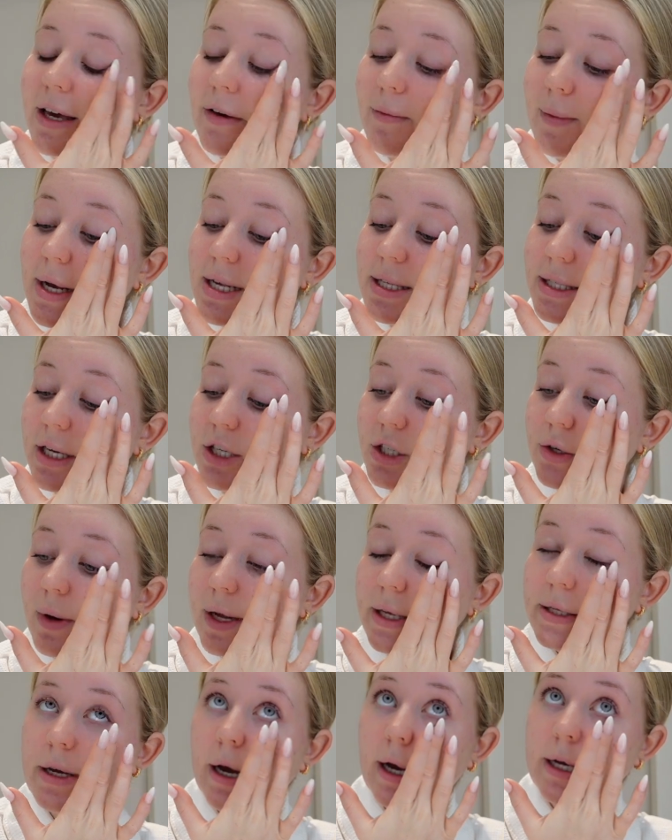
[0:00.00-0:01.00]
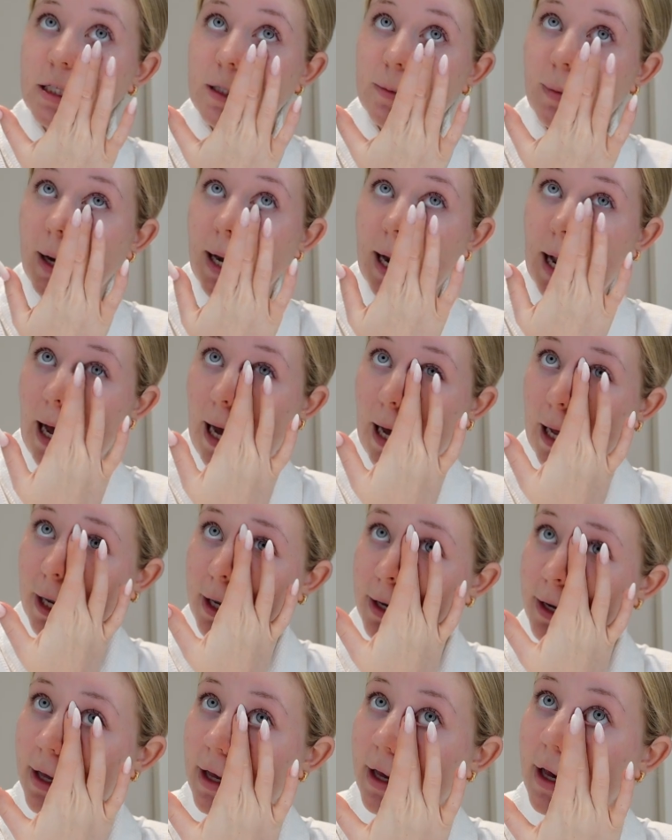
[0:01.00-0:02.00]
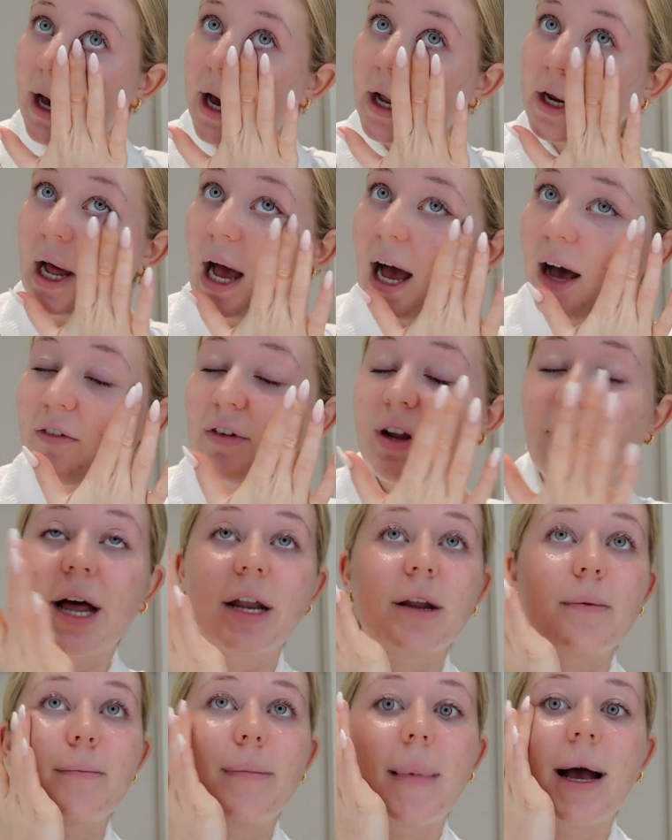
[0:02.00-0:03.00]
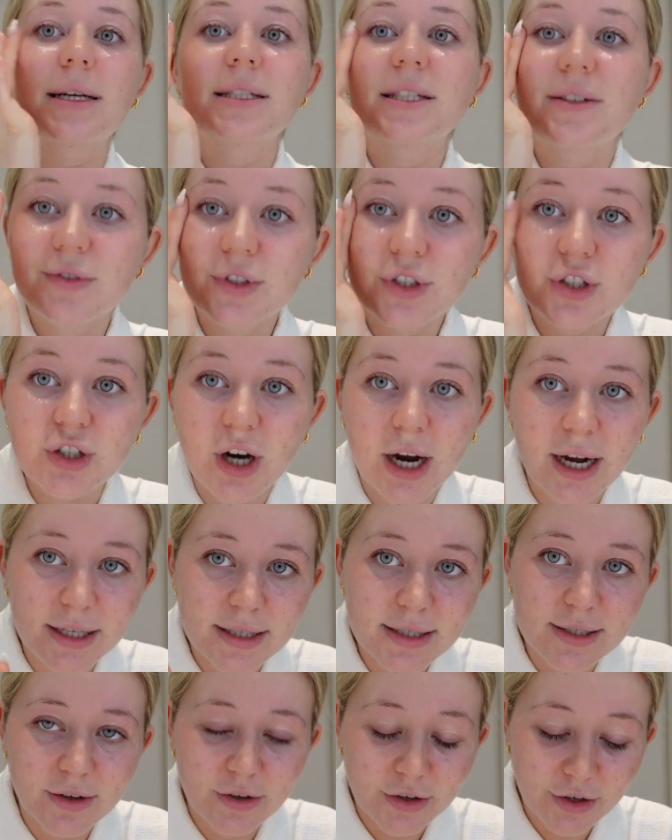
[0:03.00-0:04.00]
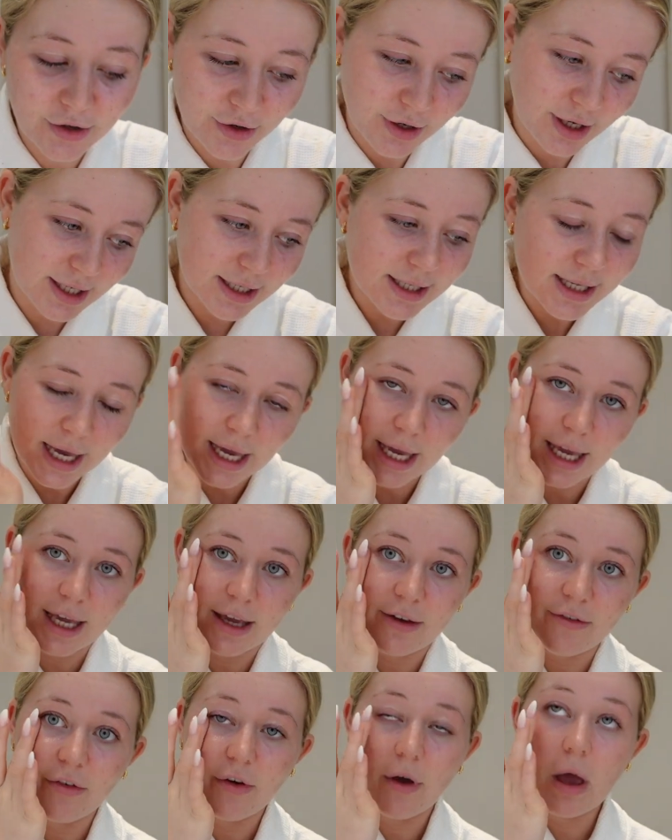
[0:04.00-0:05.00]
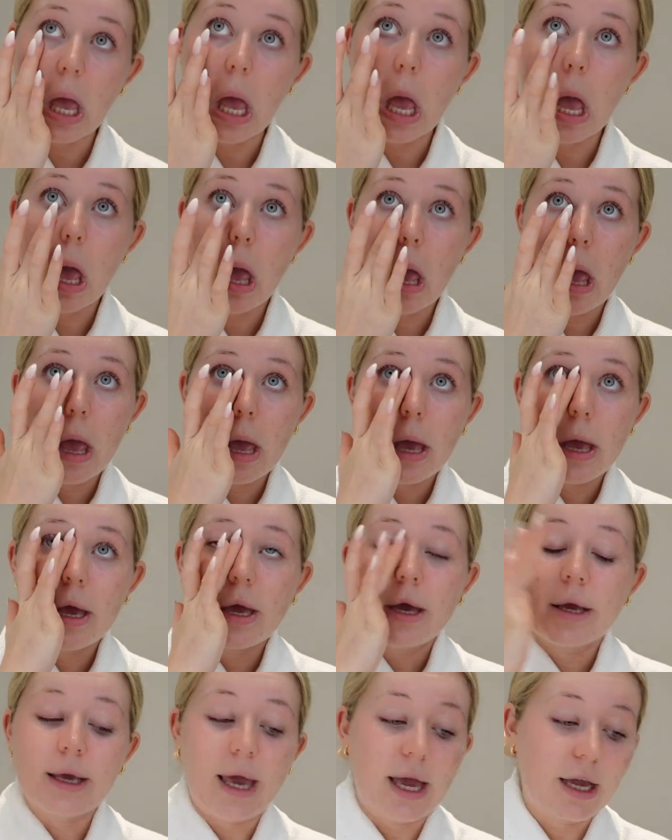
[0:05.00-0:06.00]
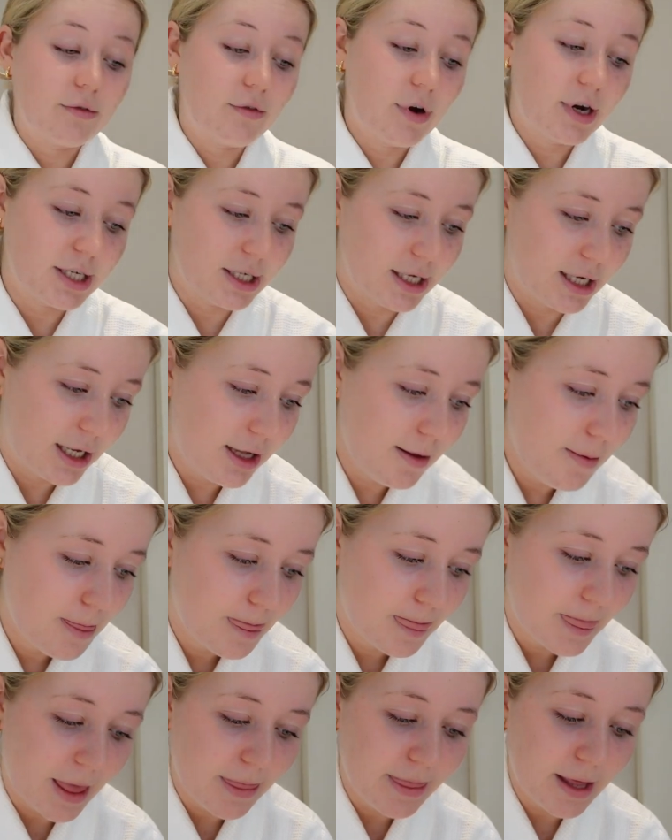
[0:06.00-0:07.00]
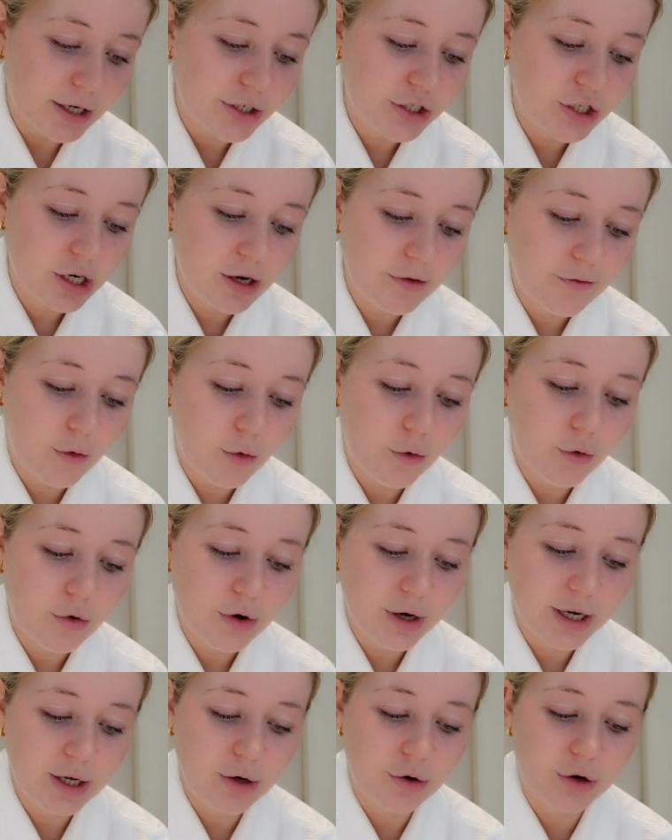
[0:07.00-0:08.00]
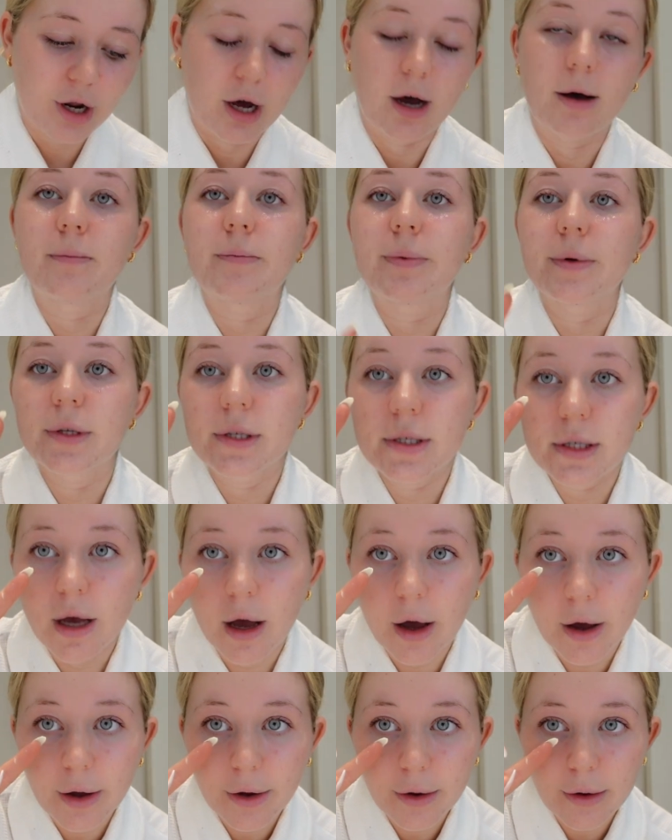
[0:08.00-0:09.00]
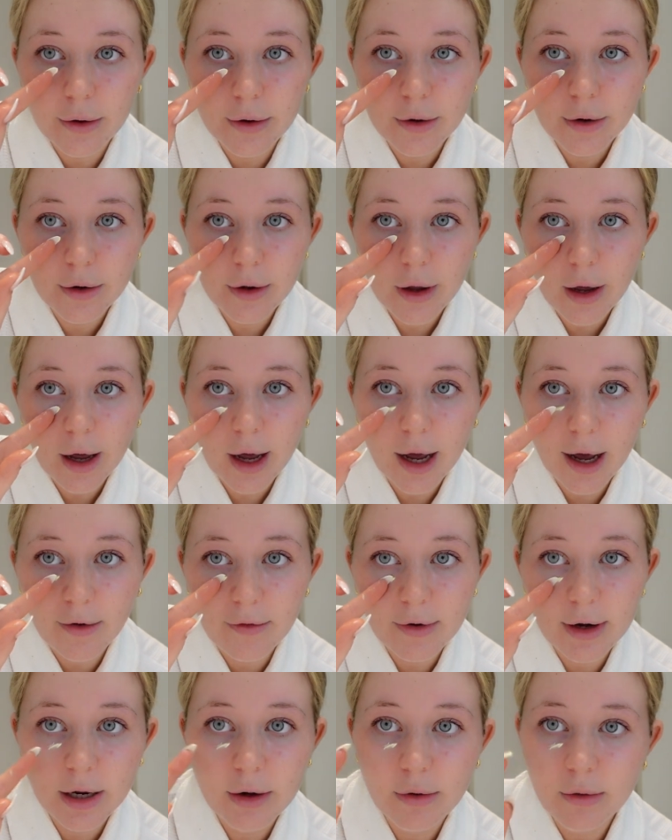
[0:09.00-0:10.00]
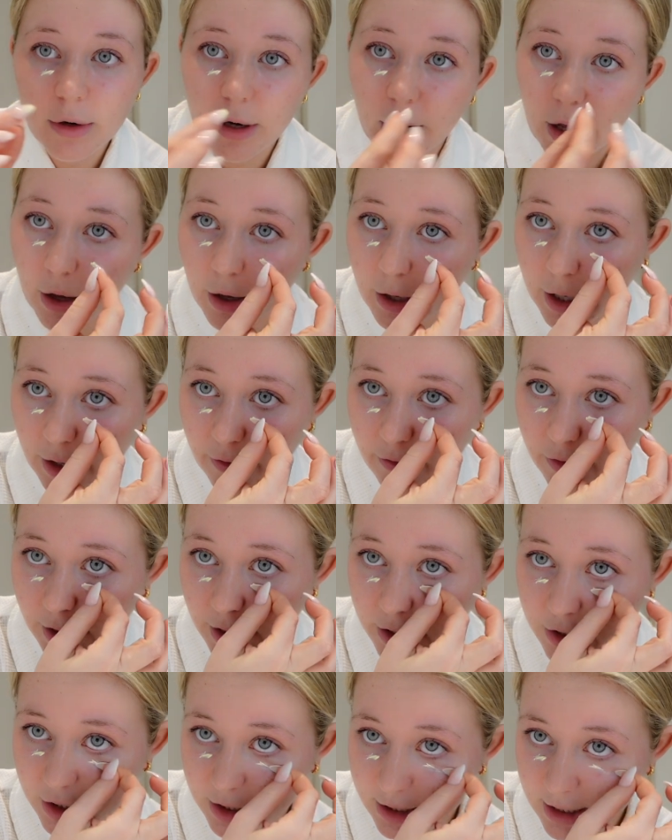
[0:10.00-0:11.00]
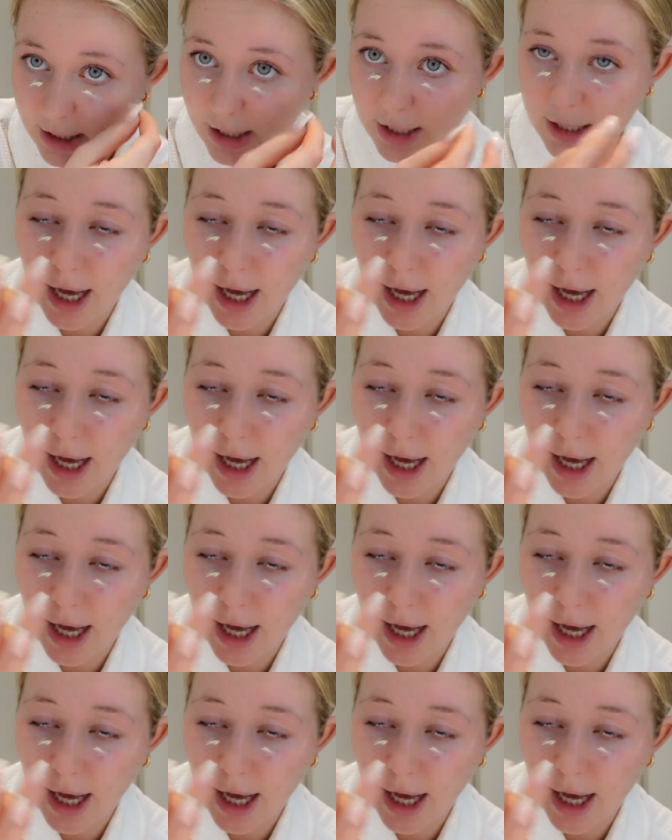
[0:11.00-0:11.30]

If my schedule is going to plan and I haven't had a massive stress on New Year's Eve getting ready, then that should have already gone up. So have a little look if you're interested in